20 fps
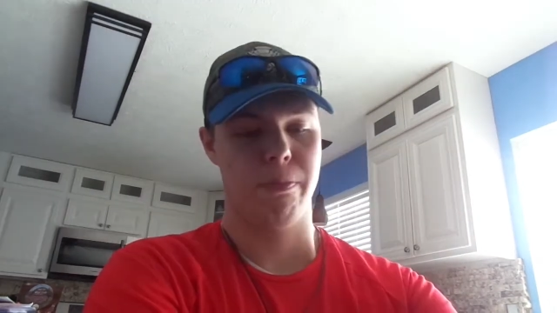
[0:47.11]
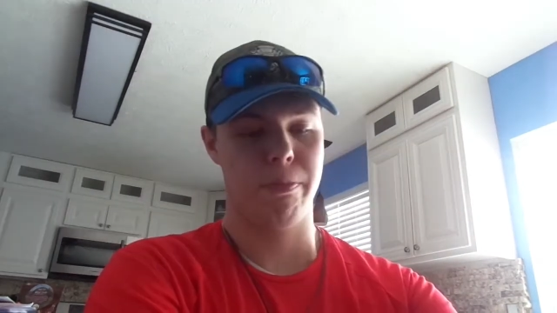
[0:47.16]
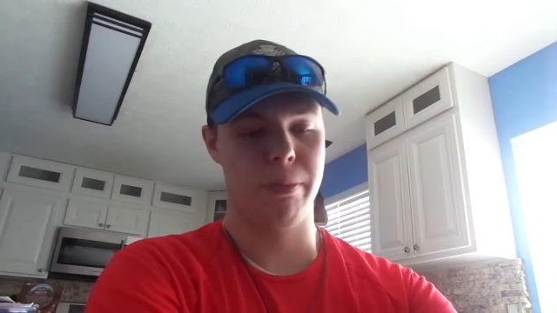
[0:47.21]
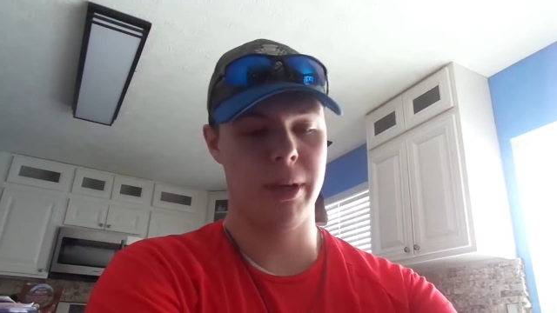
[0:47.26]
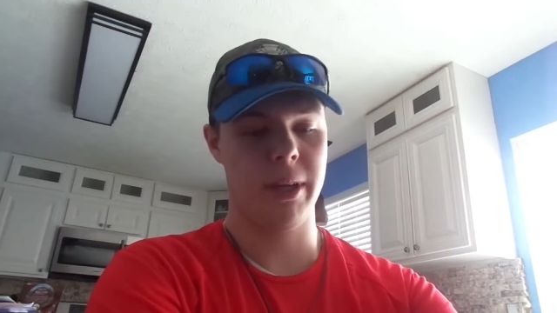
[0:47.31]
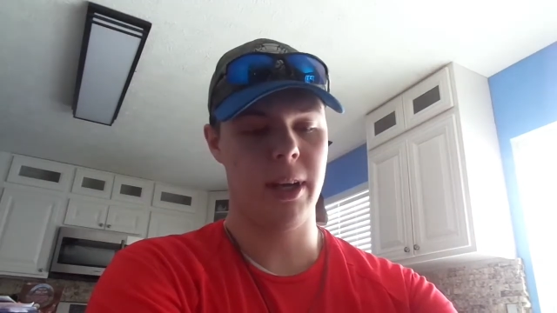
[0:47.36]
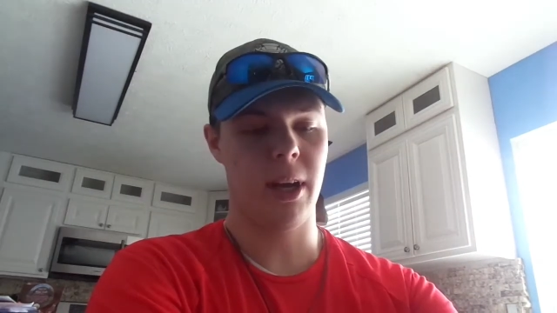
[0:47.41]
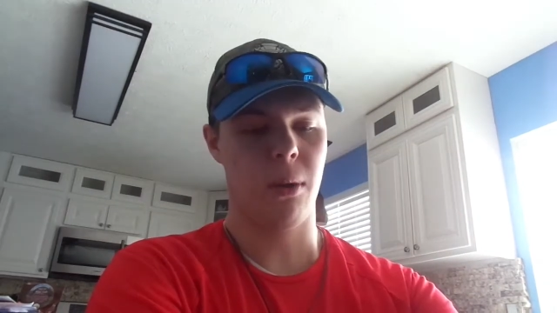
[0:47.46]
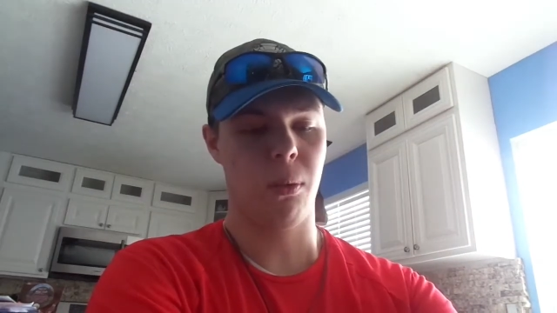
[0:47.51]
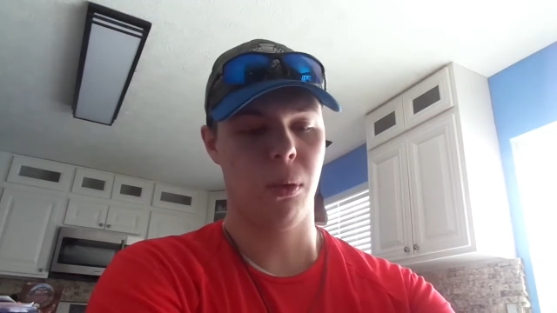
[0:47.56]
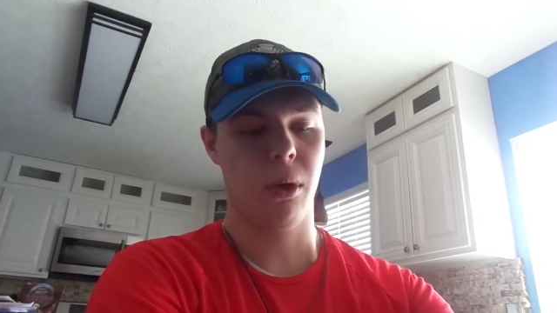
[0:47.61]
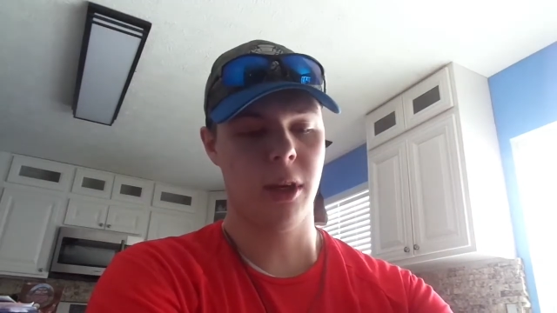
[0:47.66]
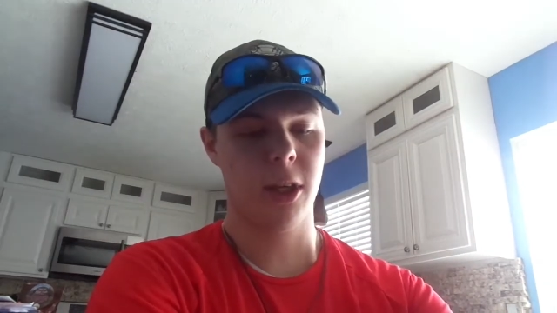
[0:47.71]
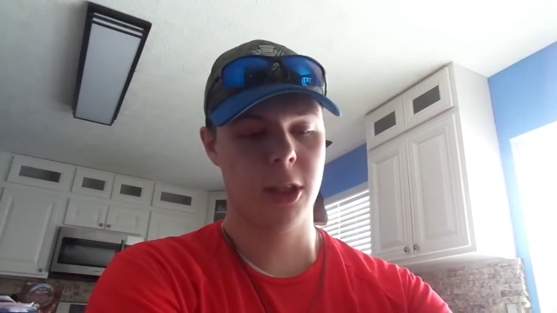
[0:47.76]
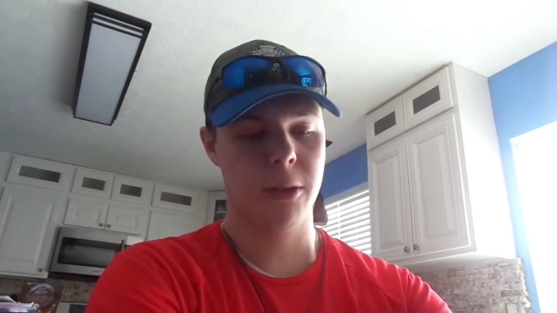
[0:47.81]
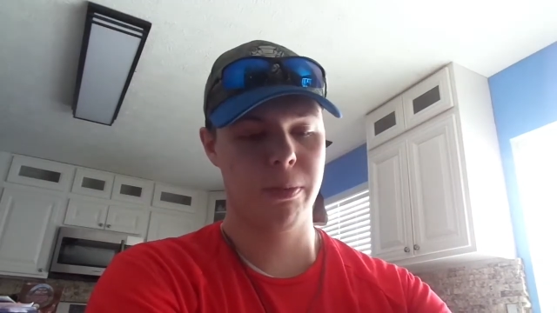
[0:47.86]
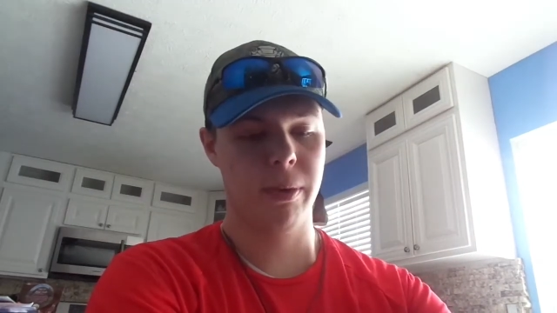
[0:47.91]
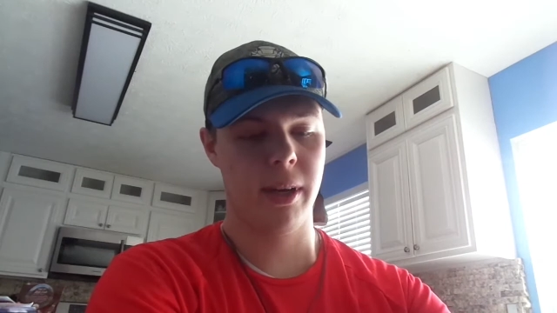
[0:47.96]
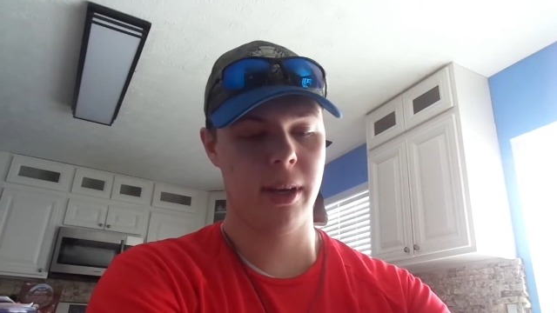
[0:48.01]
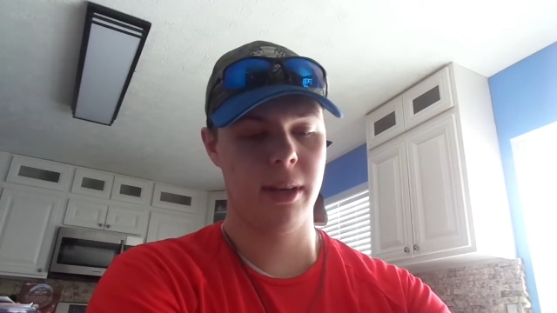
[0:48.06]
But yeah,
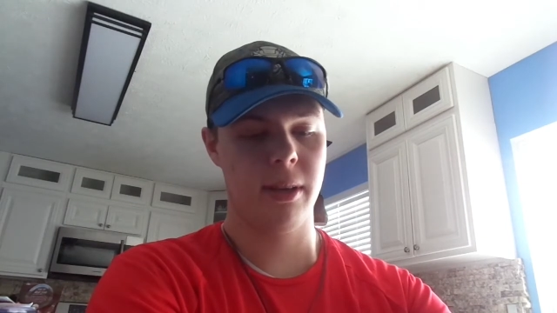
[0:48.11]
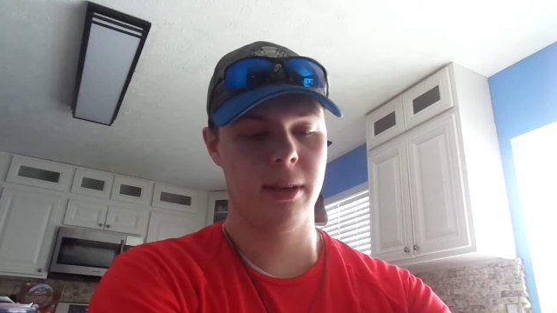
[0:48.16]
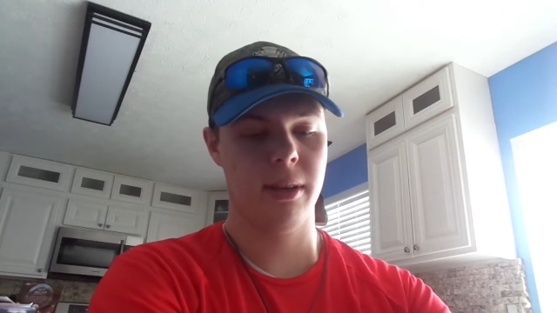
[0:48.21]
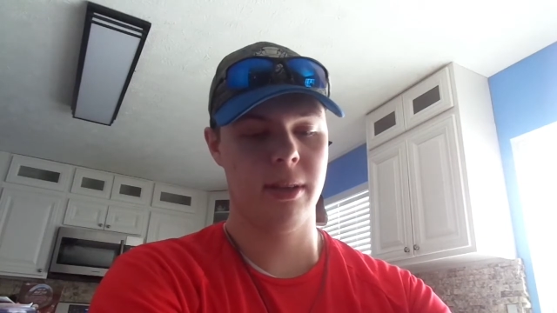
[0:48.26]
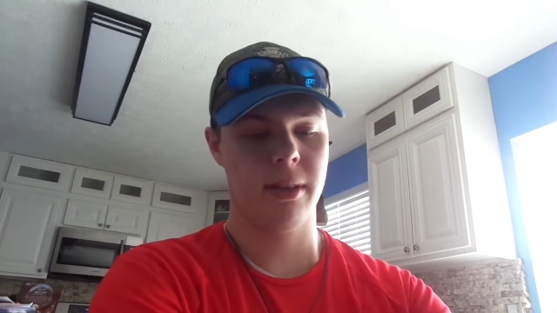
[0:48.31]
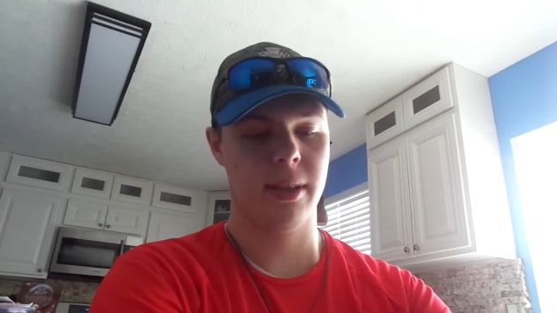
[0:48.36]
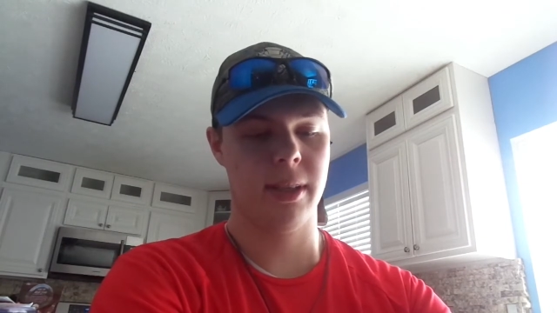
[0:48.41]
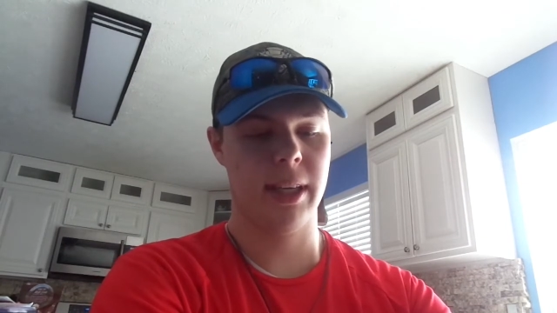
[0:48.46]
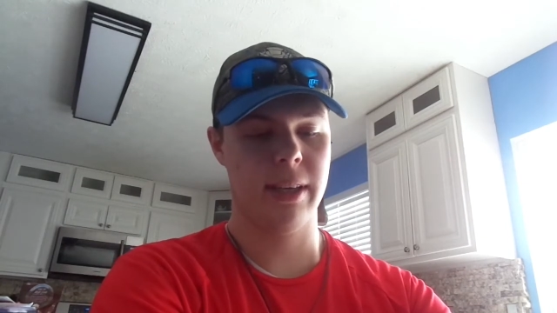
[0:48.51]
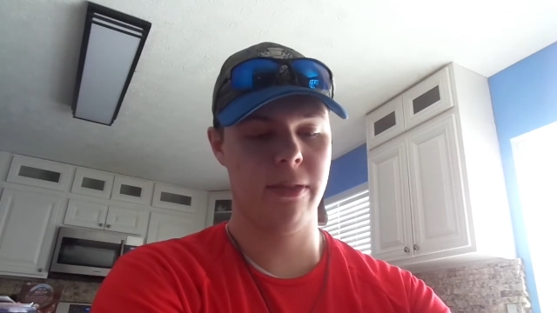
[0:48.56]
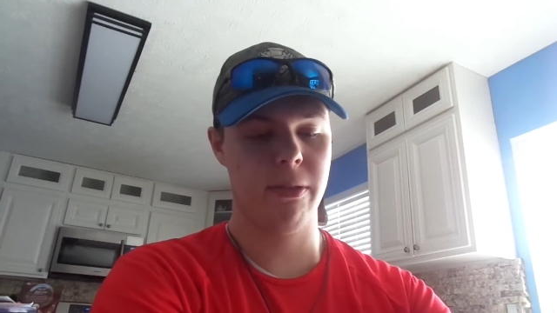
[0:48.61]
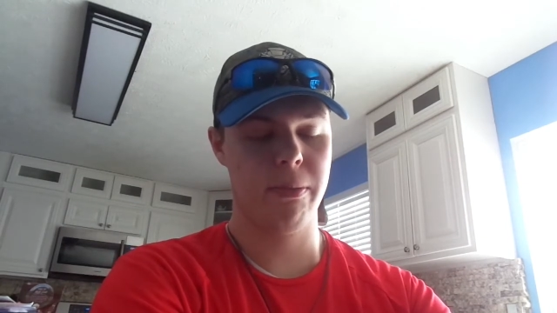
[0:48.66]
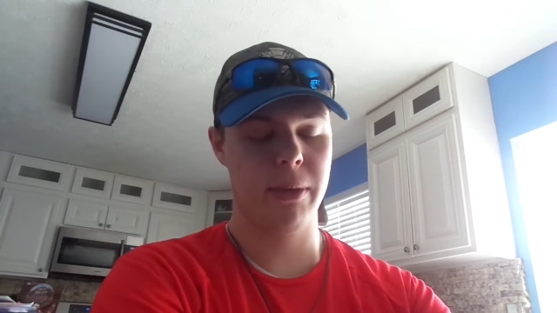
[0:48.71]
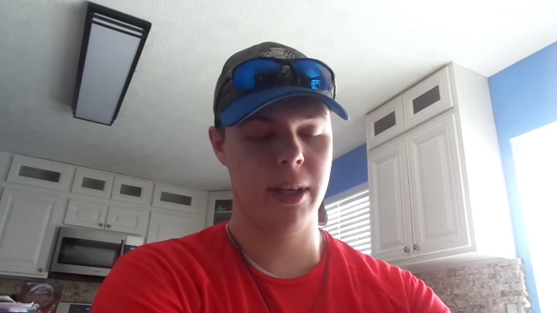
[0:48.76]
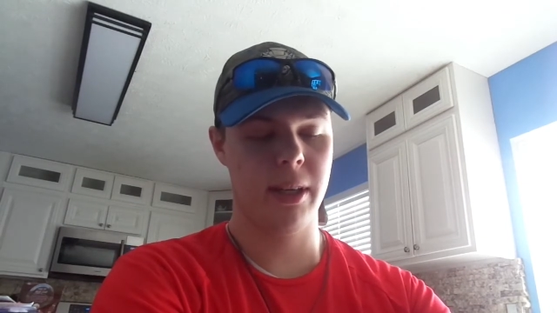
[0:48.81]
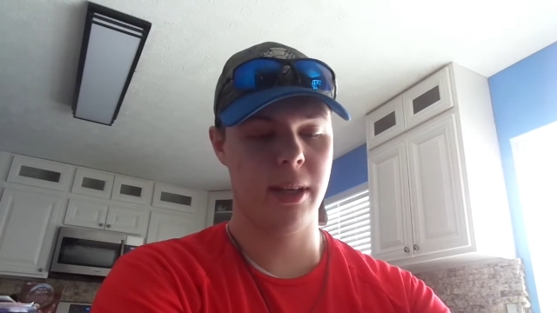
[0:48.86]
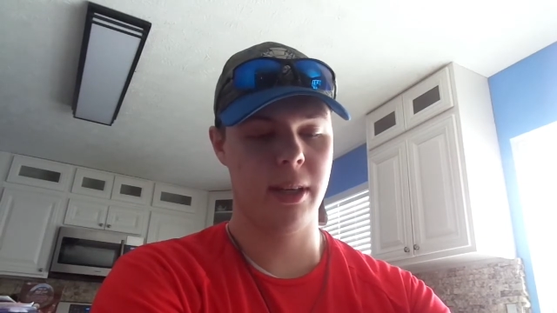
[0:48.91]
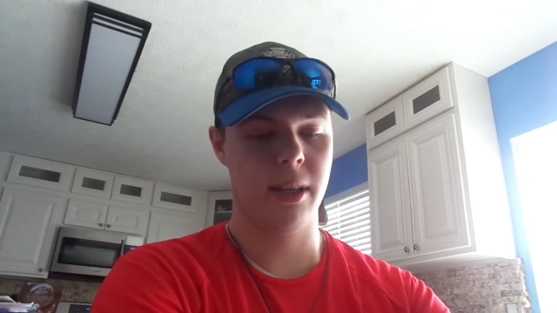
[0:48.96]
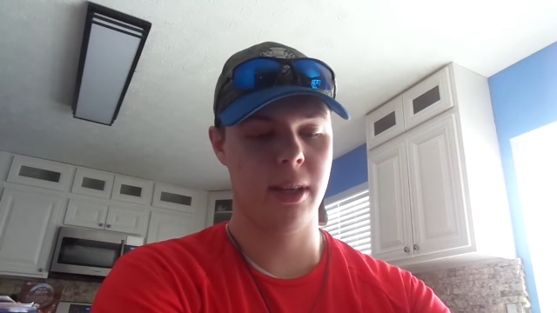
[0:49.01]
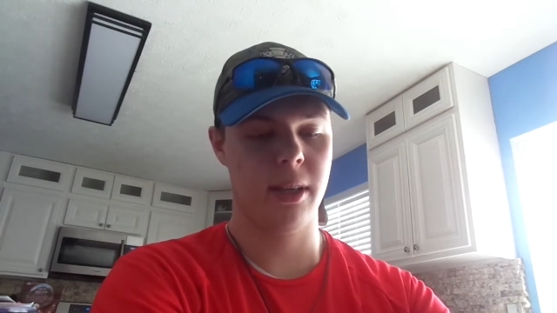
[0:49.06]
work's been giving
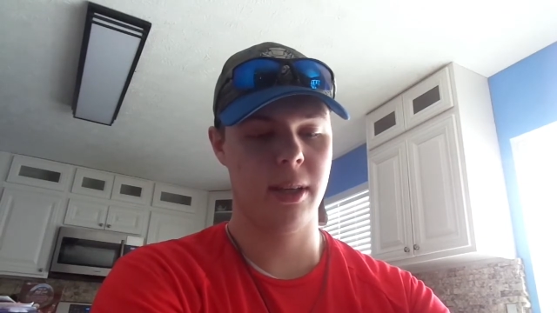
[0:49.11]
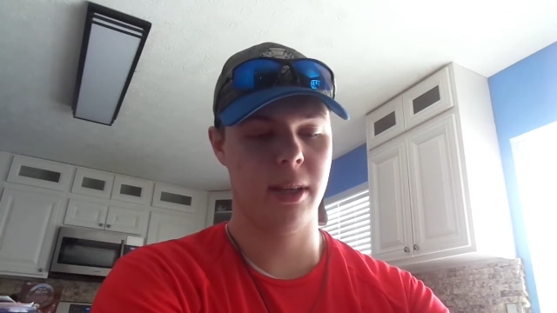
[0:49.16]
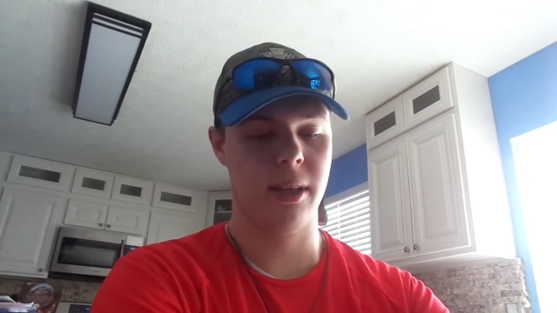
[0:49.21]
me